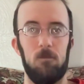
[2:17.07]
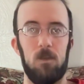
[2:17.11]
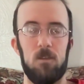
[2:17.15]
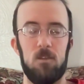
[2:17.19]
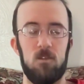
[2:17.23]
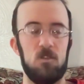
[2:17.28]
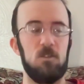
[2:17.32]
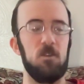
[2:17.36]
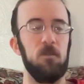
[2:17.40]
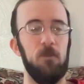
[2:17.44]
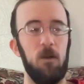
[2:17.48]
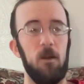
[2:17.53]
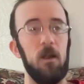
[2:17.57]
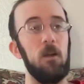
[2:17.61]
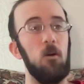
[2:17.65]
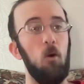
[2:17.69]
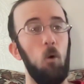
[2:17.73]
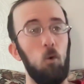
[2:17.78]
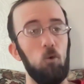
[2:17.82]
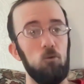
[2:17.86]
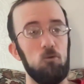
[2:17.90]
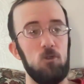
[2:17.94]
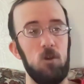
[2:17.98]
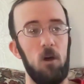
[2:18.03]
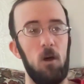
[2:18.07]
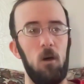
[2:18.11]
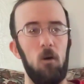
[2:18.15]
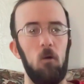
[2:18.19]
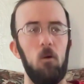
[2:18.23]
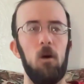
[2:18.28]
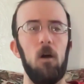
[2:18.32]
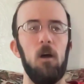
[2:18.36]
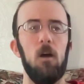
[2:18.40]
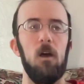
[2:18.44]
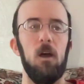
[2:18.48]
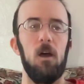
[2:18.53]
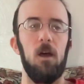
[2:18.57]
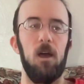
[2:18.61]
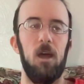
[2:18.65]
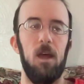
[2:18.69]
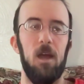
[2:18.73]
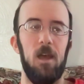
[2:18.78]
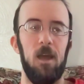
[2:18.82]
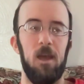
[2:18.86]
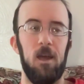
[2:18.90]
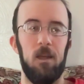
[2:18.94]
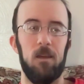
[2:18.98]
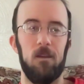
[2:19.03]
just a very cool show,
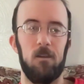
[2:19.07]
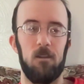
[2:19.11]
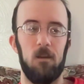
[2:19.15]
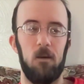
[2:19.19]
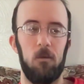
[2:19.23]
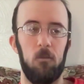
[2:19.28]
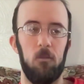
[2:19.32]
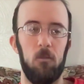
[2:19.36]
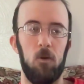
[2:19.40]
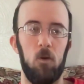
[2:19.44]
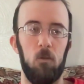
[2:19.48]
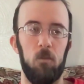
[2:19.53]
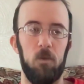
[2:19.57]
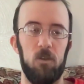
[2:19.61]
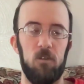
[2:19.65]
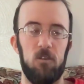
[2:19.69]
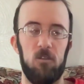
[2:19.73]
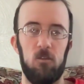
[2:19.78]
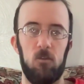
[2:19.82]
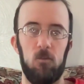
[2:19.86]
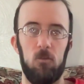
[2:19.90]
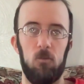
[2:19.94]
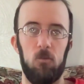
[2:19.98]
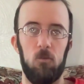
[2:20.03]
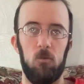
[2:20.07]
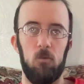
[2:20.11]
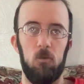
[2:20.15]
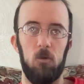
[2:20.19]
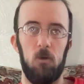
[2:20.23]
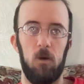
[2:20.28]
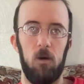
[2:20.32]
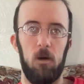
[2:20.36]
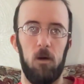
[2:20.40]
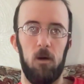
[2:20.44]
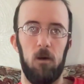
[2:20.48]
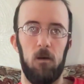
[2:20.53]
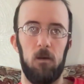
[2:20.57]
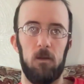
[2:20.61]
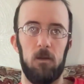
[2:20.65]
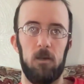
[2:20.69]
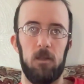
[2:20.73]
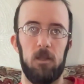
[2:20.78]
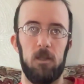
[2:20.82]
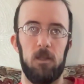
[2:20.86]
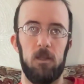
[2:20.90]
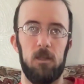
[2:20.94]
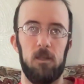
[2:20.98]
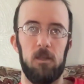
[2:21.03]
and I'm hoping to
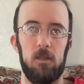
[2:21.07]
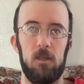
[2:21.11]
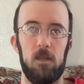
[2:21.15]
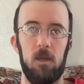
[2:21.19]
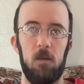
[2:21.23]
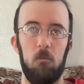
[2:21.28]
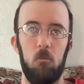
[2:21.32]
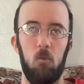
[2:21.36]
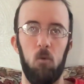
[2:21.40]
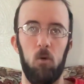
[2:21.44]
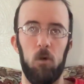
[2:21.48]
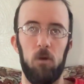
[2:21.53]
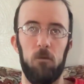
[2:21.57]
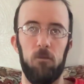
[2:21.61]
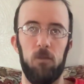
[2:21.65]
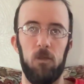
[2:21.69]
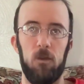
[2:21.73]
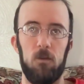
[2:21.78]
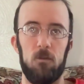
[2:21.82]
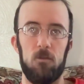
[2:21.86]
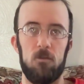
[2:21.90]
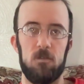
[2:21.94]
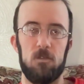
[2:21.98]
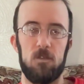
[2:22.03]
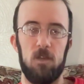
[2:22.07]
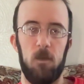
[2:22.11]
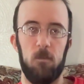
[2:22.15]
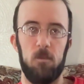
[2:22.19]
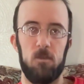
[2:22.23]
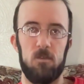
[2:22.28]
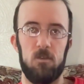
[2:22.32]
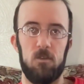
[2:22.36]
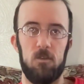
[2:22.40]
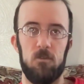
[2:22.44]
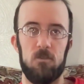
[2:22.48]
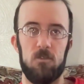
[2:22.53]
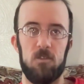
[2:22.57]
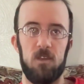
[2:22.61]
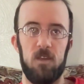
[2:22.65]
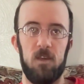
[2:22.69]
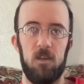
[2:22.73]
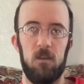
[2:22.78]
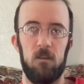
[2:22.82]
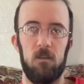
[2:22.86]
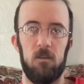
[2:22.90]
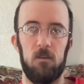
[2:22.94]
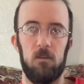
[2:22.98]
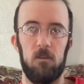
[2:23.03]
get more of those episodes
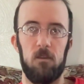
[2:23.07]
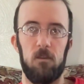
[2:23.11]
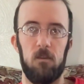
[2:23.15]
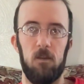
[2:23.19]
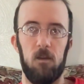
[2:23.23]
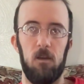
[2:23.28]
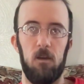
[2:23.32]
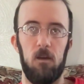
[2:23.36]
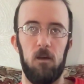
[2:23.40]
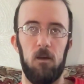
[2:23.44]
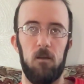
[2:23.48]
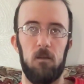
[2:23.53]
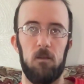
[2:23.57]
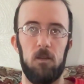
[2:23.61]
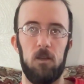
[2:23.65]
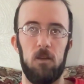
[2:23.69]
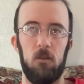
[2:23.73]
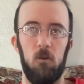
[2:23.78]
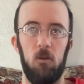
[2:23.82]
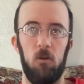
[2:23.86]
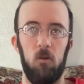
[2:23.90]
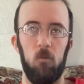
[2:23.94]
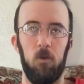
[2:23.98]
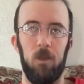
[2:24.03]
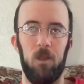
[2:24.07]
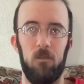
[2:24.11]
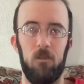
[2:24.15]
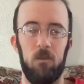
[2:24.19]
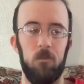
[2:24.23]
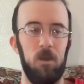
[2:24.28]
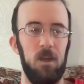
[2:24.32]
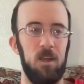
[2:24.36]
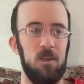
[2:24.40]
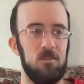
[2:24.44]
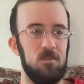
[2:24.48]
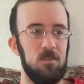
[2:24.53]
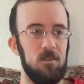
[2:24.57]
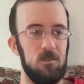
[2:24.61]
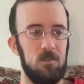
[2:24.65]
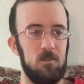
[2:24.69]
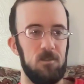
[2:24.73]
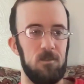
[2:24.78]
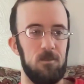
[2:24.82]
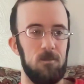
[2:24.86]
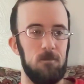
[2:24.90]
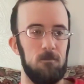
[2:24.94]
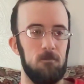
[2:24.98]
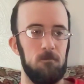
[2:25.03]
in, on a weekly
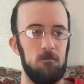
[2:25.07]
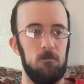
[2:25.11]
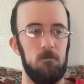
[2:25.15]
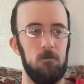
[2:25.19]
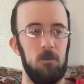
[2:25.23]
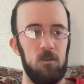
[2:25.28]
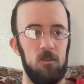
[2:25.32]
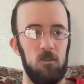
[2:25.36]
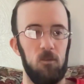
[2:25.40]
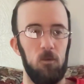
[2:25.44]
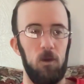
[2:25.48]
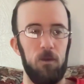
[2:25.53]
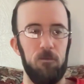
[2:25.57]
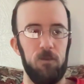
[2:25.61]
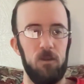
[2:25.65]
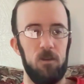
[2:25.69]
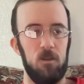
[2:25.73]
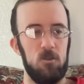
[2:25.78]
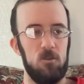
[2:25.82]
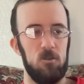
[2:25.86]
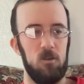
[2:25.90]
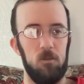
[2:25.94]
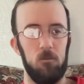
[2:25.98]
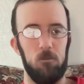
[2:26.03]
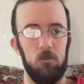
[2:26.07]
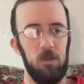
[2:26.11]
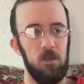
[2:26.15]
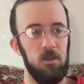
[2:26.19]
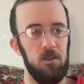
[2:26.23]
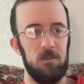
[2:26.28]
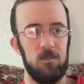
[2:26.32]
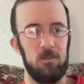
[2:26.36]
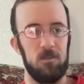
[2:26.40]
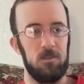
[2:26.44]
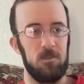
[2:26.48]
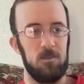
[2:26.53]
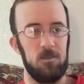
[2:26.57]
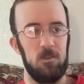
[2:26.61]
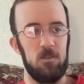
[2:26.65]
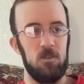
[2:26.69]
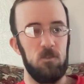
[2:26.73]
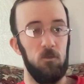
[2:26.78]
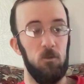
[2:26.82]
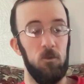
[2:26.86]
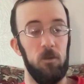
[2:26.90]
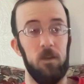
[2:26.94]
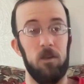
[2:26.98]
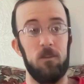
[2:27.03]
basis until I finish it because it's
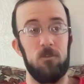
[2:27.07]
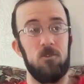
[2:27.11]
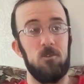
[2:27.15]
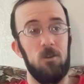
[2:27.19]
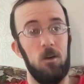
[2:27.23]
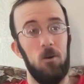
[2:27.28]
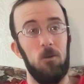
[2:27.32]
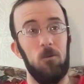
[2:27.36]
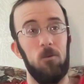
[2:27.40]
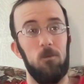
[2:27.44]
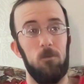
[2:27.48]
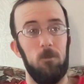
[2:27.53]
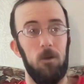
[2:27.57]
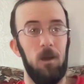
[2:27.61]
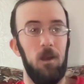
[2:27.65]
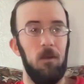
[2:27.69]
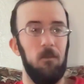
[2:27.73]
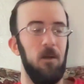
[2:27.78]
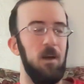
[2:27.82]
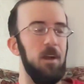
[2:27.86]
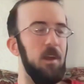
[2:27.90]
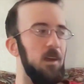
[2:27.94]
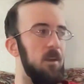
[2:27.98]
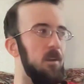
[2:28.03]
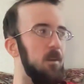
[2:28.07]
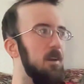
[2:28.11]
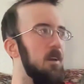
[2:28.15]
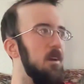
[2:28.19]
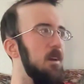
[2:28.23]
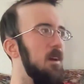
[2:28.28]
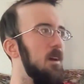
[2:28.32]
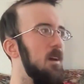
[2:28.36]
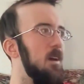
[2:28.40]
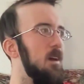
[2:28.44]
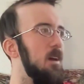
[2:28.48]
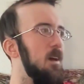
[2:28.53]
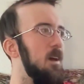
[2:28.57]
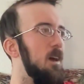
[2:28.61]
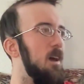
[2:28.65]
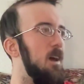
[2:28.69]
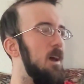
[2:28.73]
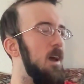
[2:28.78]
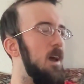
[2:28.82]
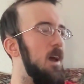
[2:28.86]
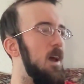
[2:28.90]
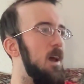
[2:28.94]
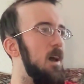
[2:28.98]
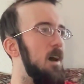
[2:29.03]
a really good show and I like it.
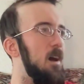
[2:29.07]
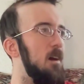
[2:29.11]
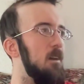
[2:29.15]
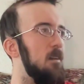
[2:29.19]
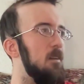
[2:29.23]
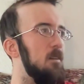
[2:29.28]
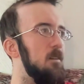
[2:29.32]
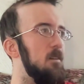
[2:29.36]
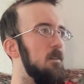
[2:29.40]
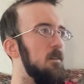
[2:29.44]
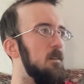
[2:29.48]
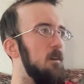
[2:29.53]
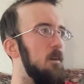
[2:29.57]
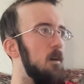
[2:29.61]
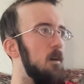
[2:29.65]
And